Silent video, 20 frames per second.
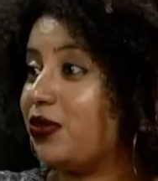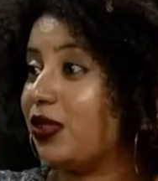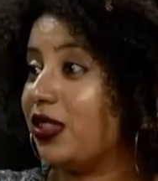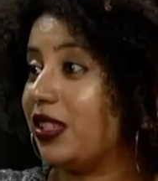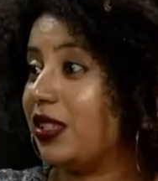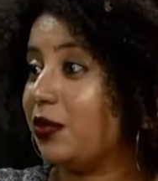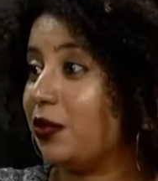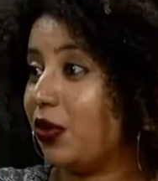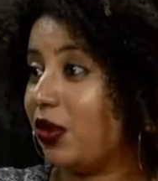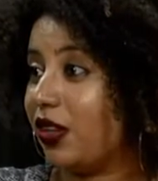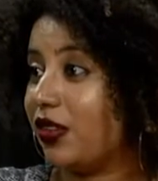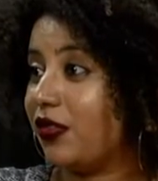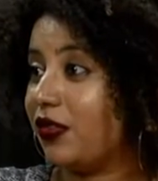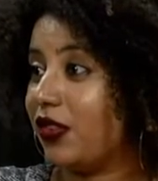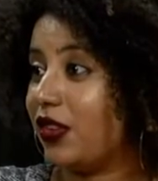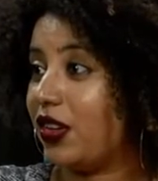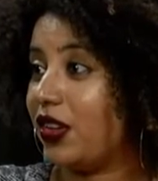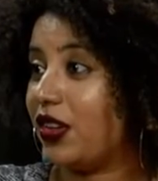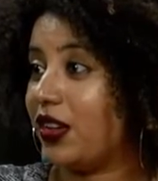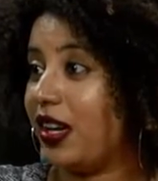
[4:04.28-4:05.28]
really important
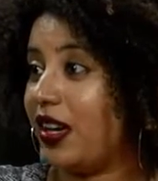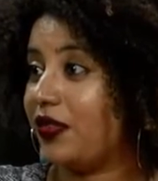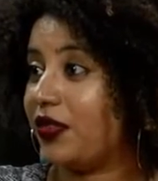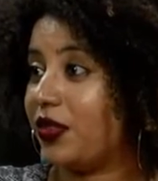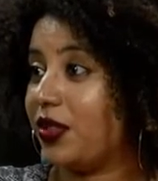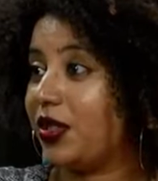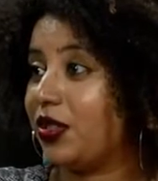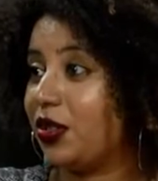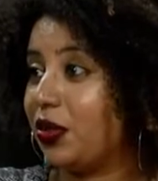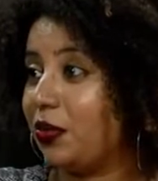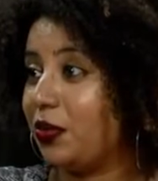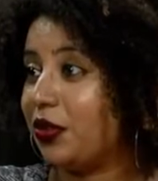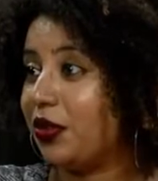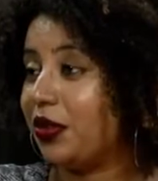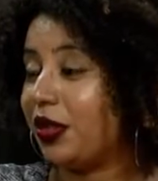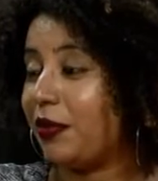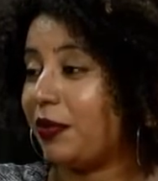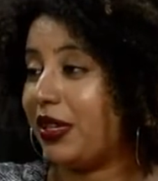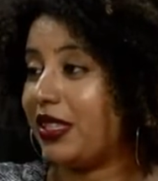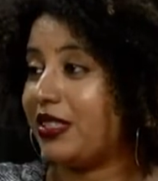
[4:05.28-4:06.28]
for our F3 Global
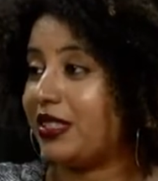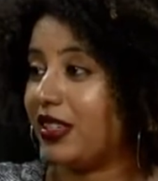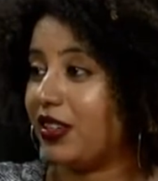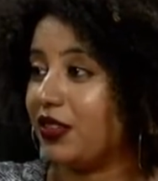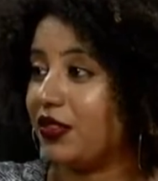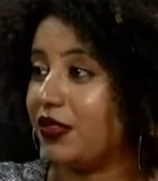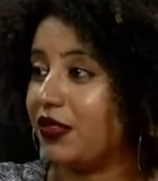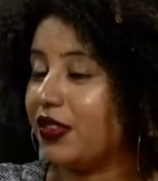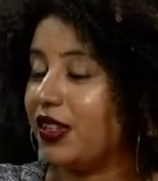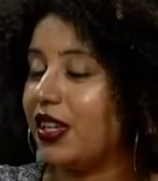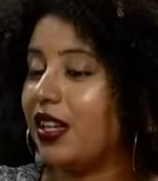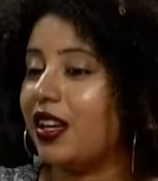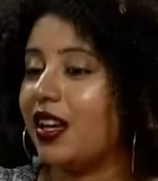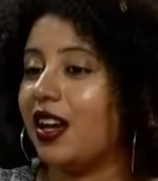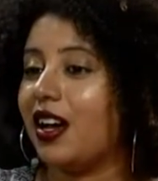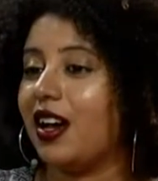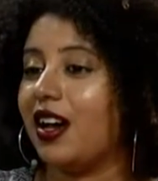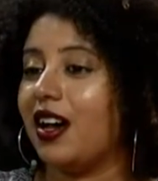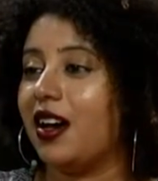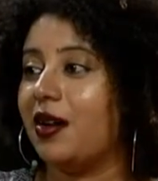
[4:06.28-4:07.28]
and myself.
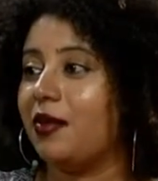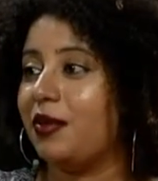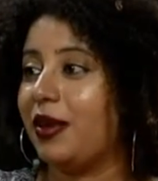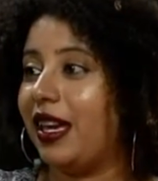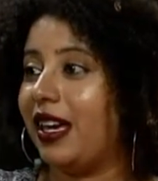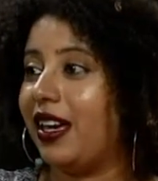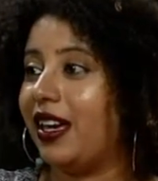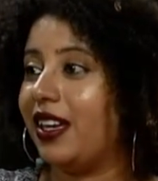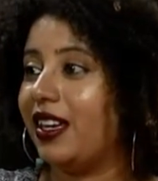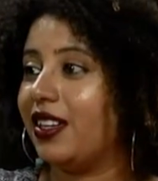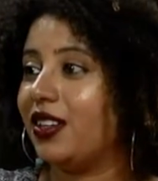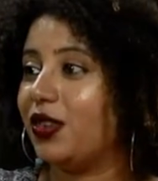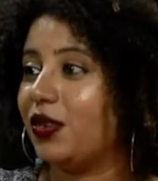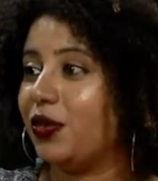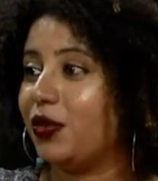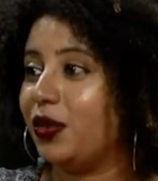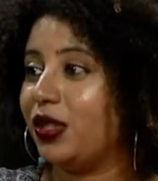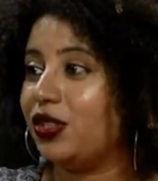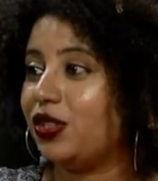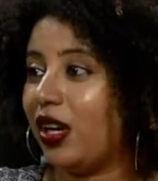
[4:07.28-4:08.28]
Um, and
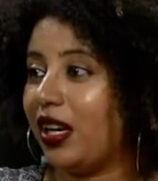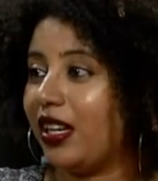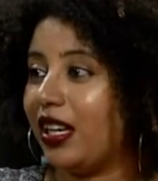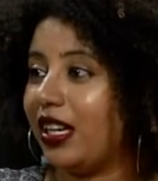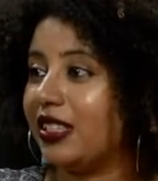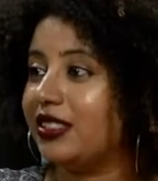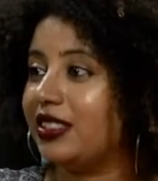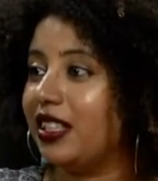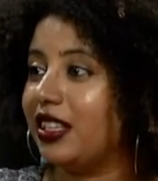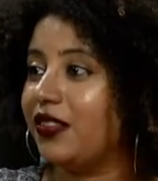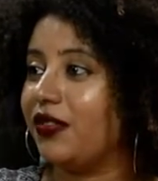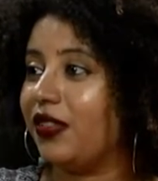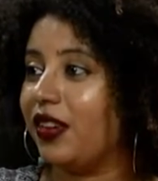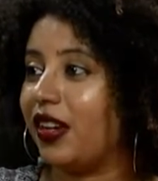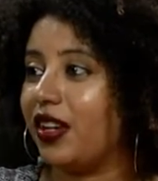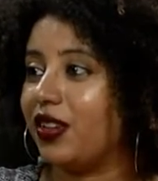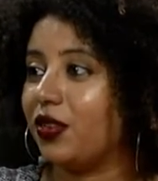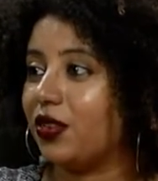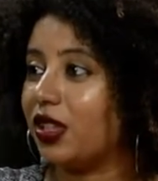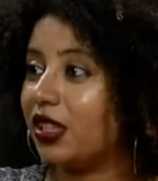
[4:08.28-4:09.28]
we try to
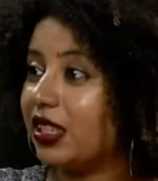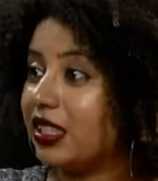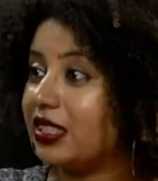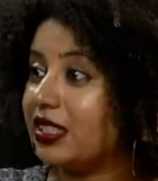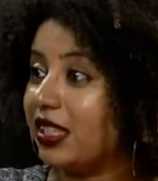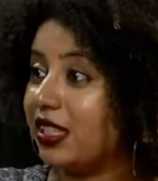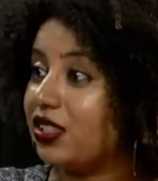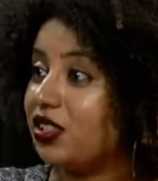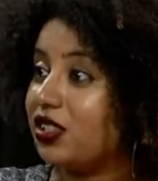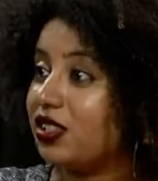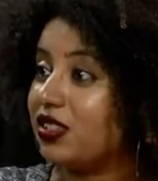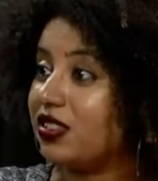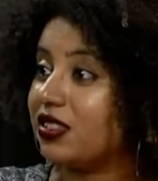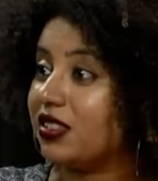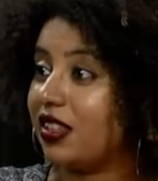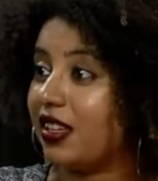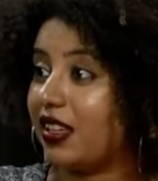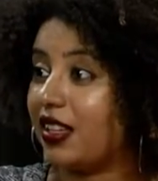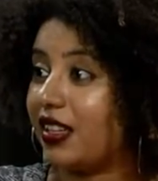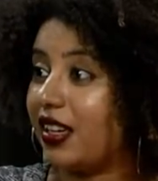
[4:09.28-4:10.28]
identify organizations
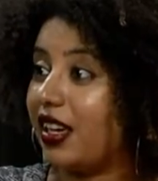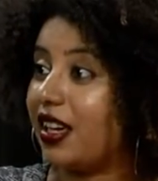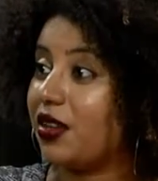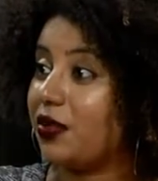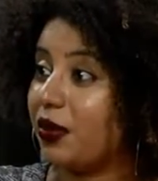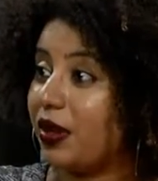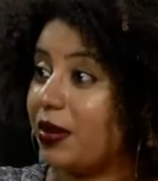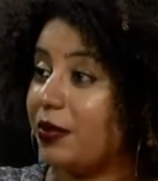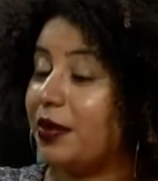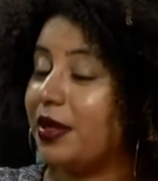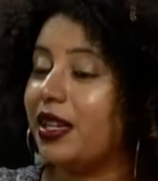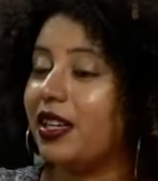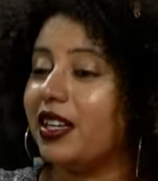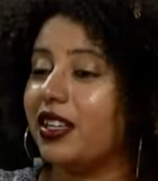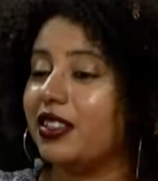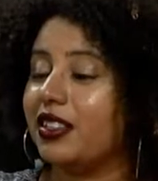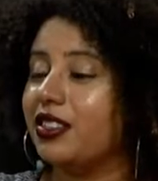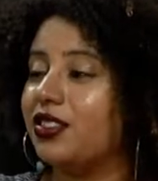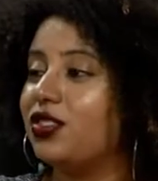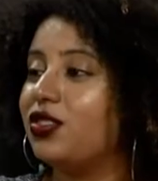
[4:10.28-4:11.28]
like AWeb
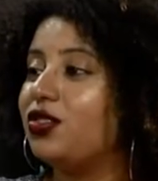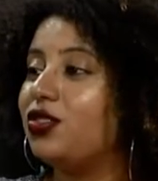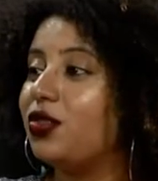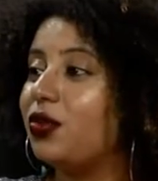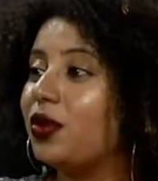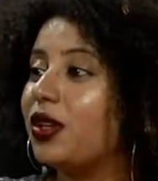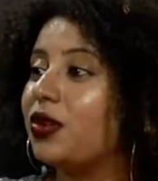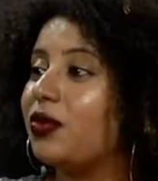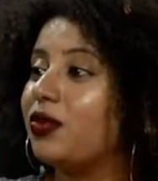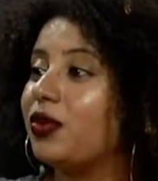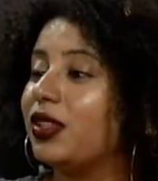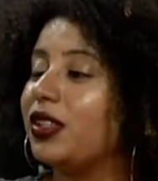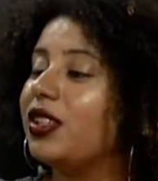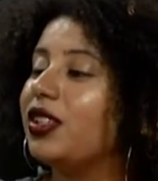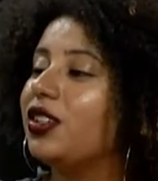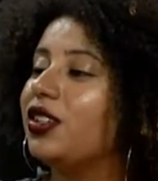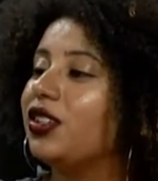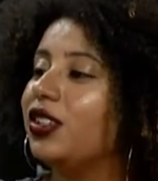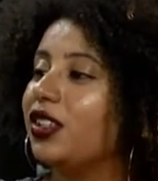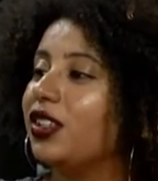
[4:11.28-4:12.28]
that's doing really
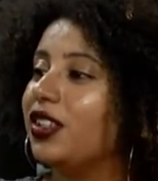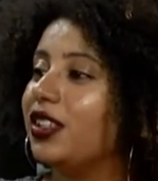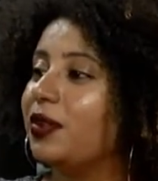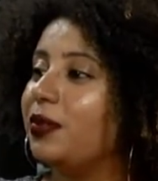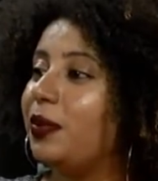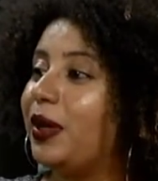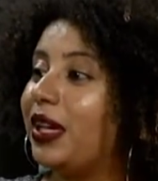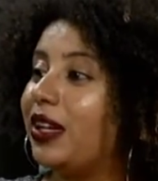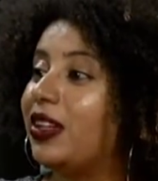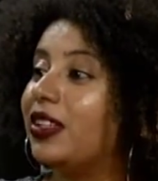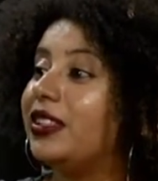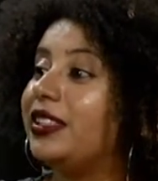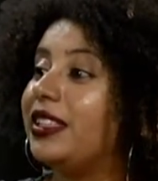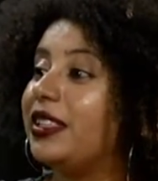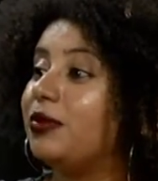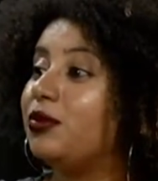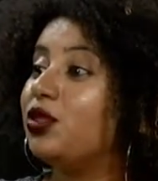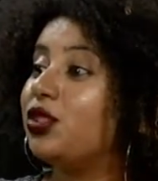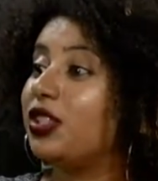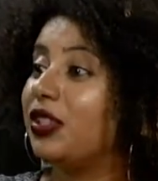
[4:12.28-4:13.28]
good
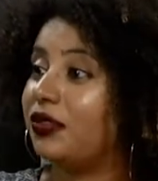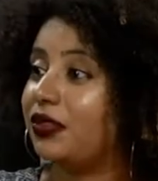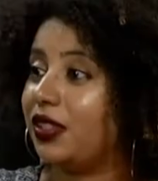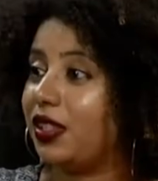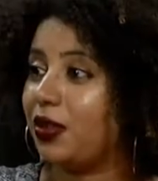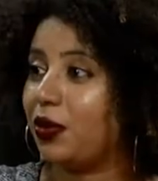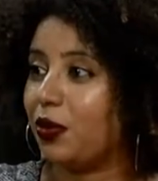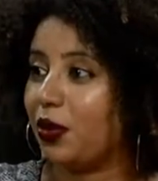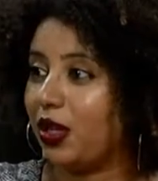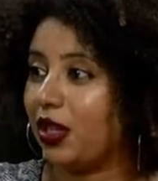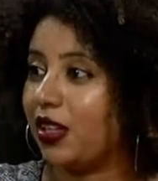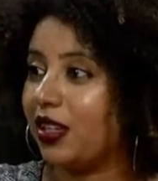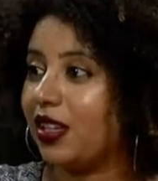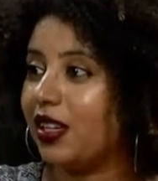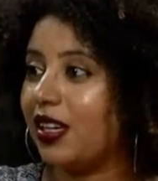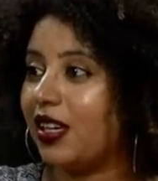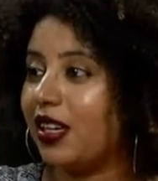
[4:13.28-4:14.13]
paradigm shifting work.